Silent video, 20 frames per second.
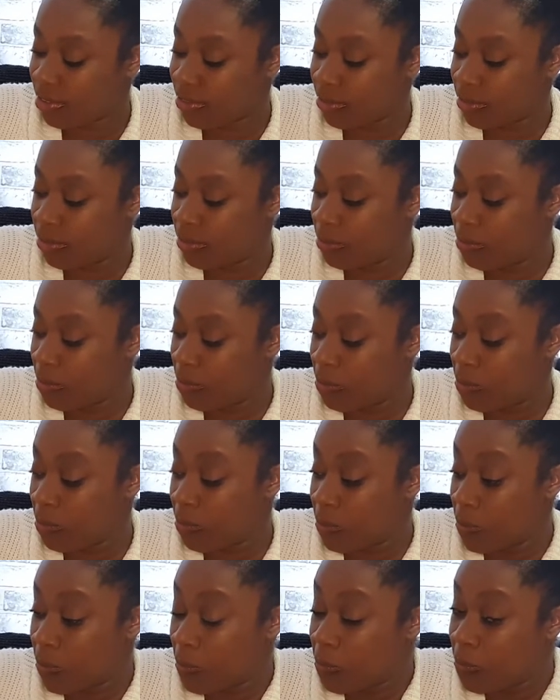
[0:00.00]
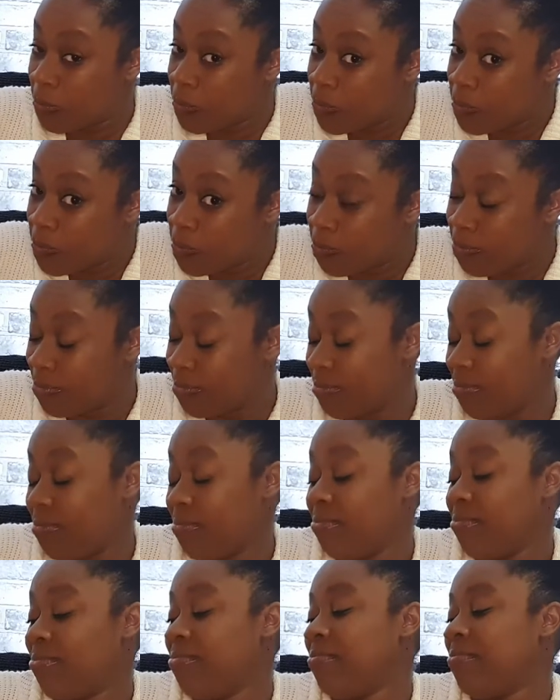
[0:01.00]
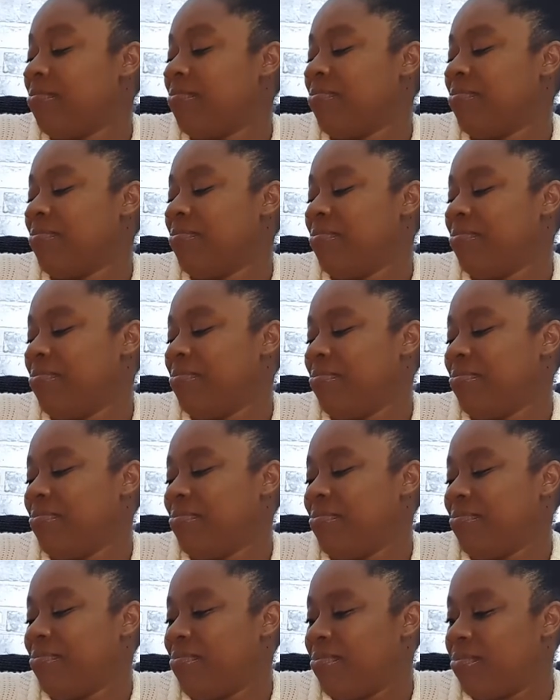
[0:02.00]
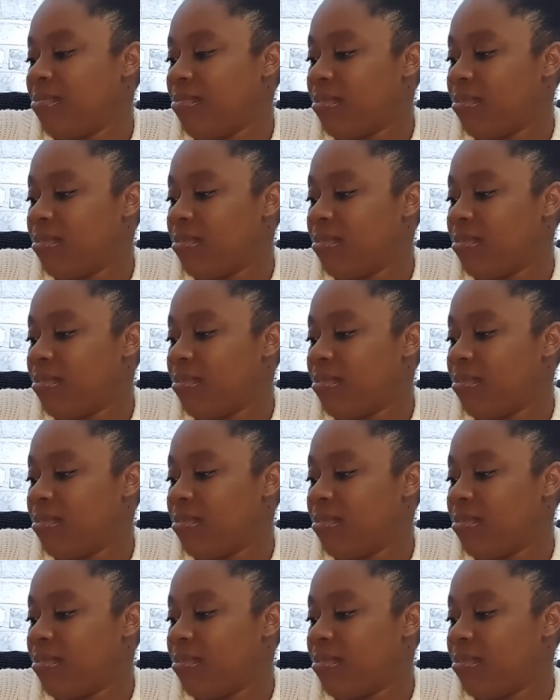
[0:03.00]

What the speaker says: [no speech]